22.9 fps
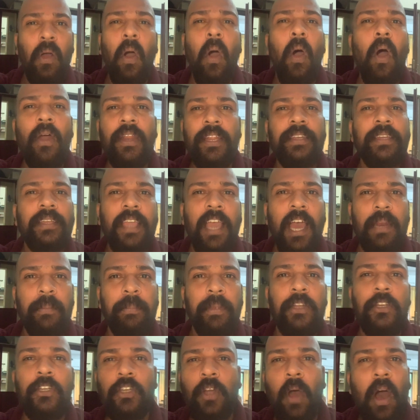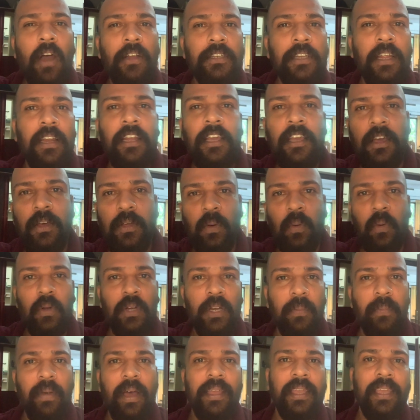or it can be totally
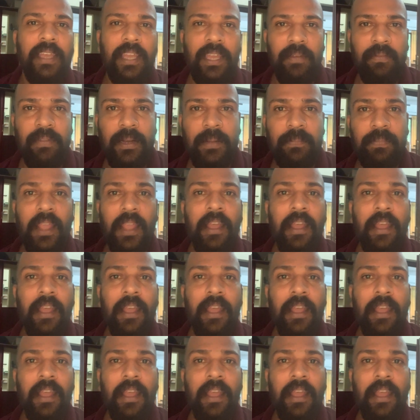ruled by evil.